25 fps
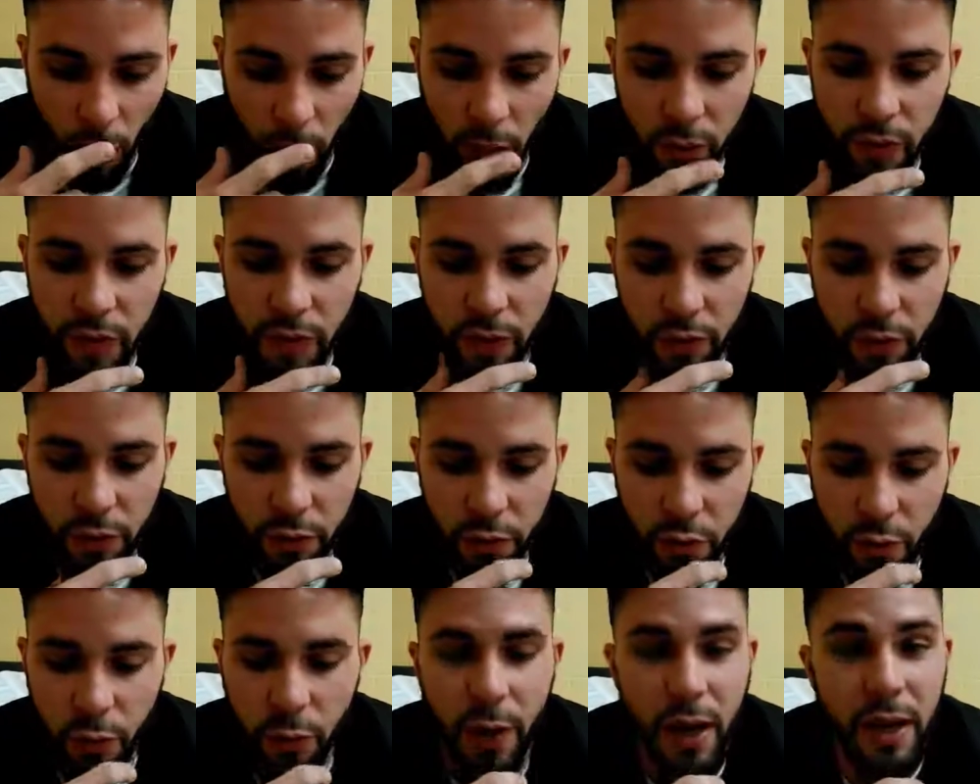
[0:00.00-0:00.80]
All the
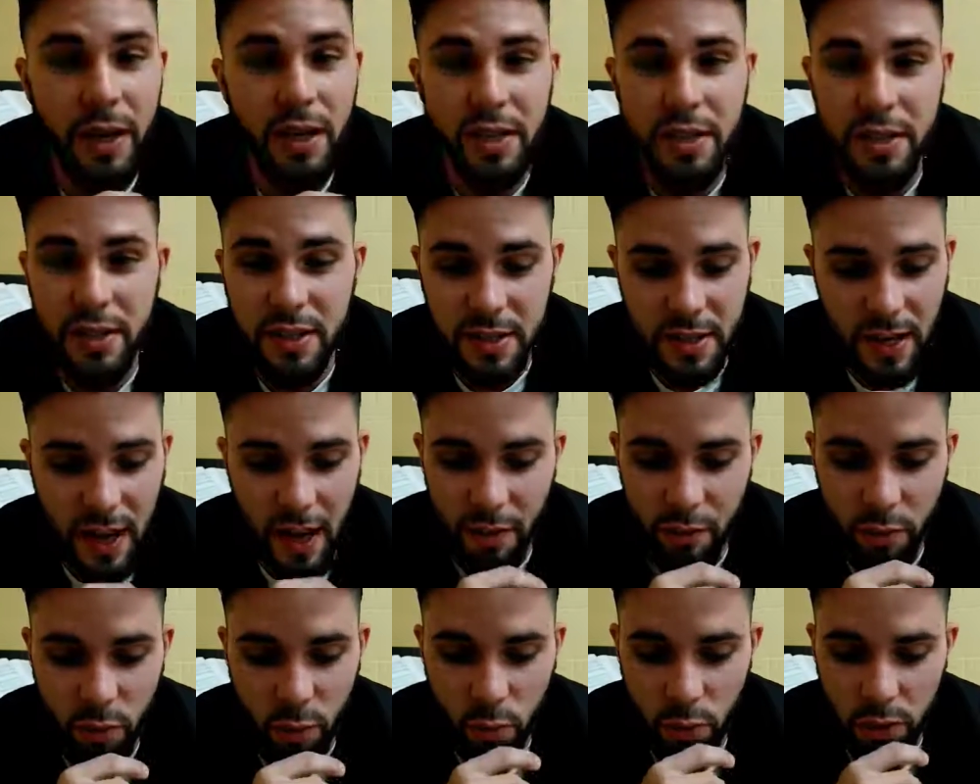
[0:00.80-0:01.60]
other
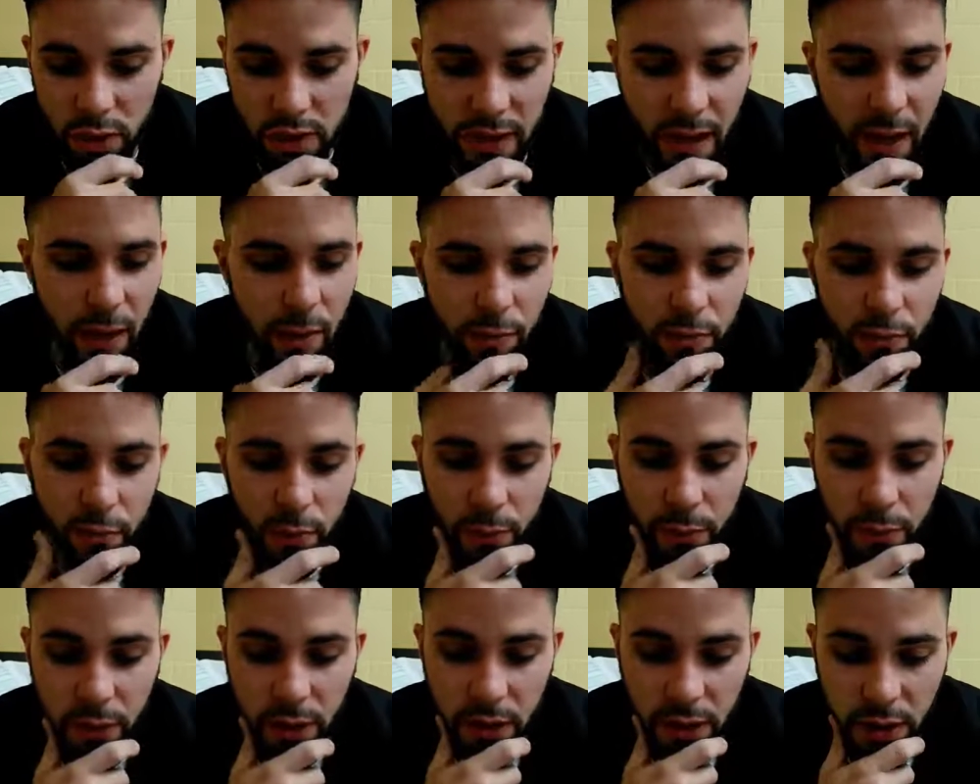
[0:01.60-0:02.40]
directions haven't worked
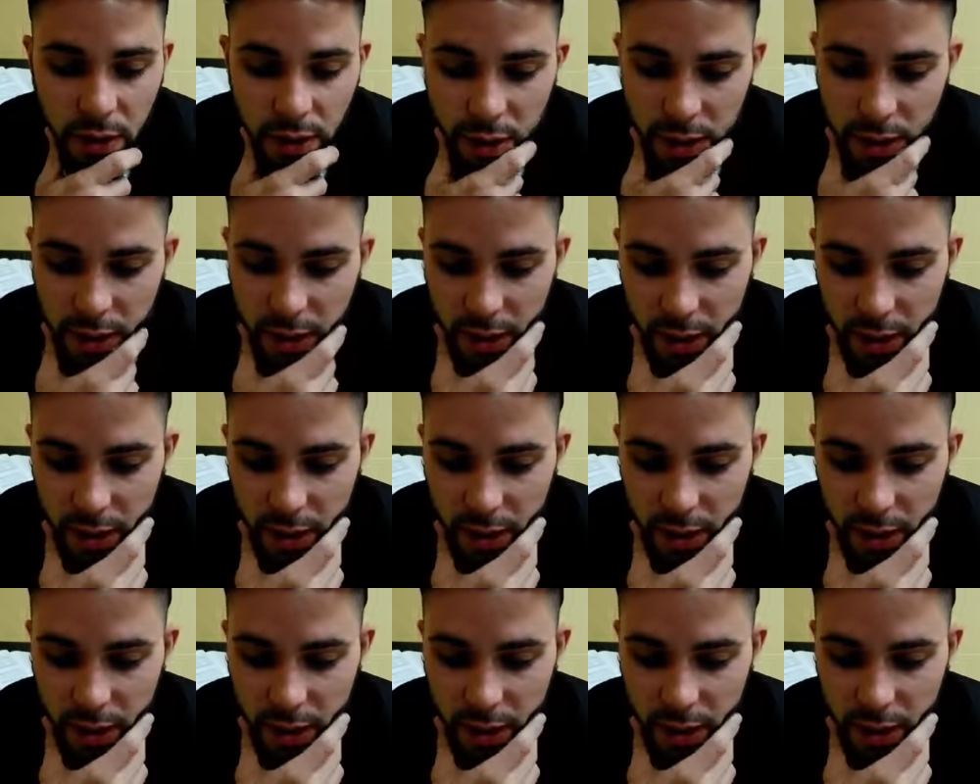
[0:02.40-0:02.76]
out for me.